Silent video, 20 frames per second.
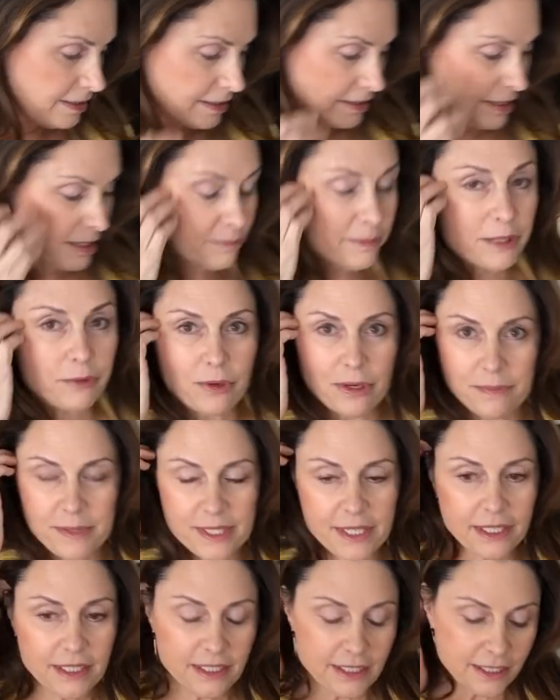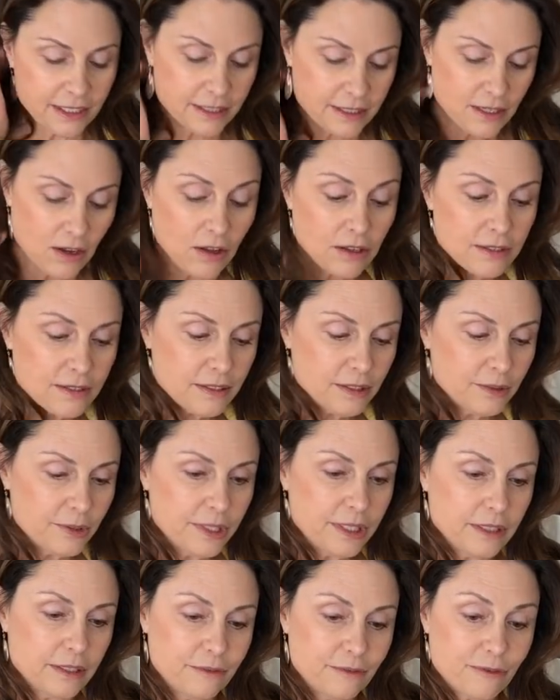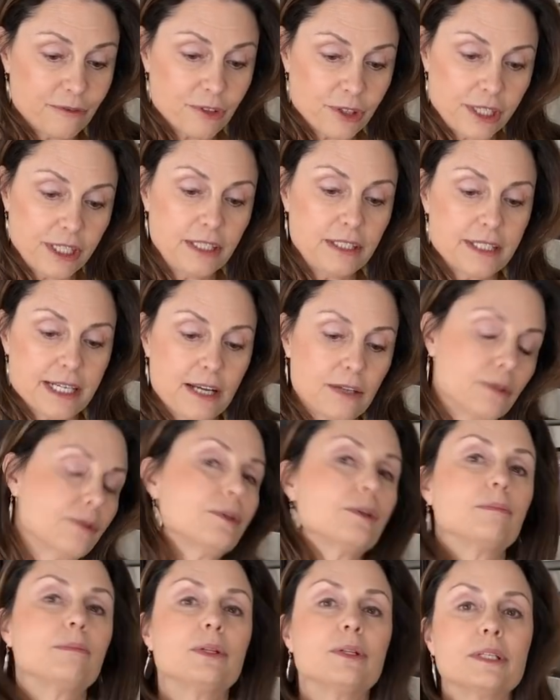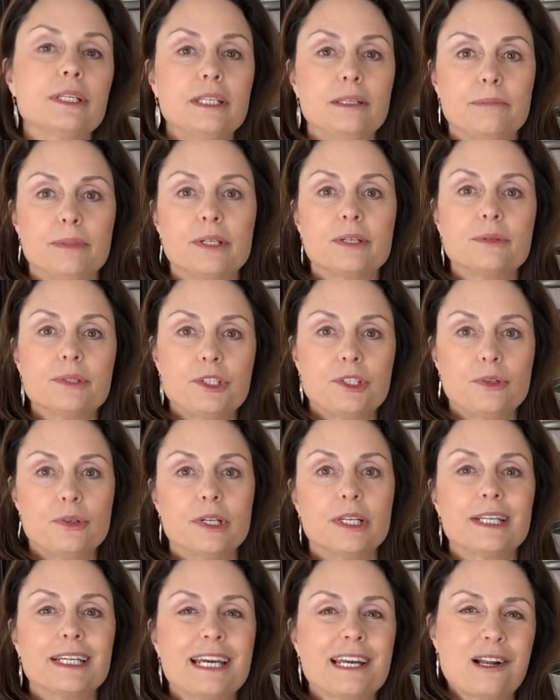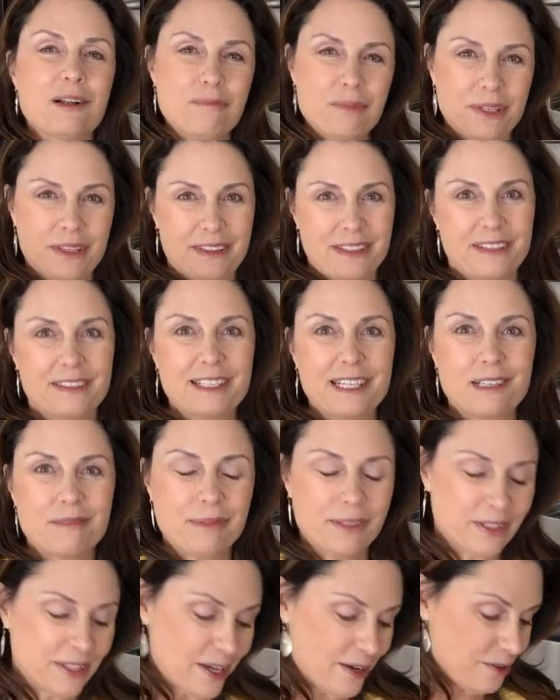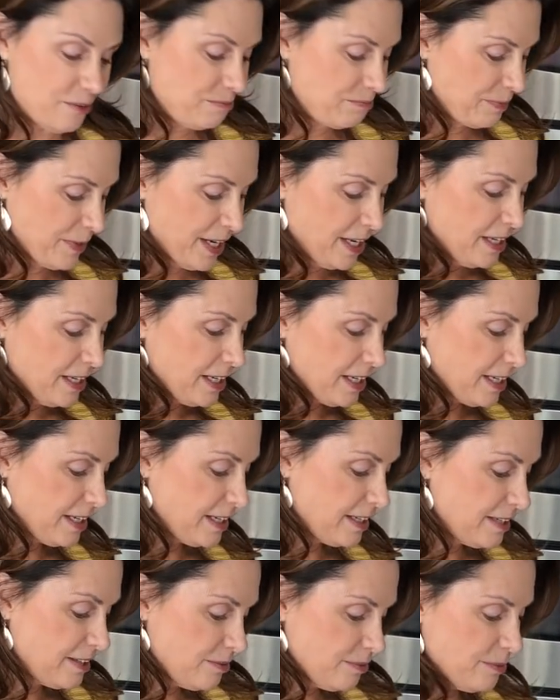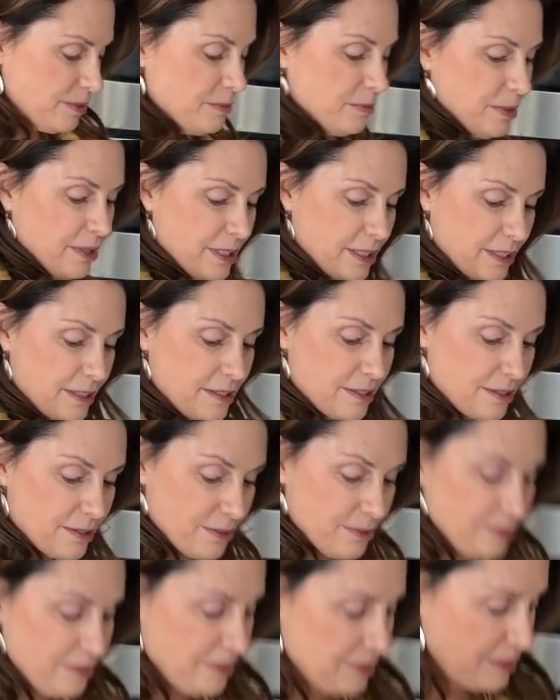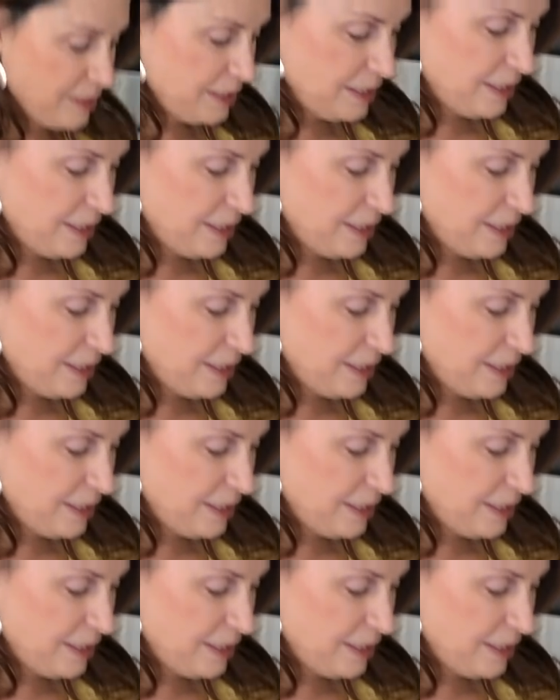on my website, and it's also in a free downloadable ebook, which you can get. I'll put the link below. And what we're going to do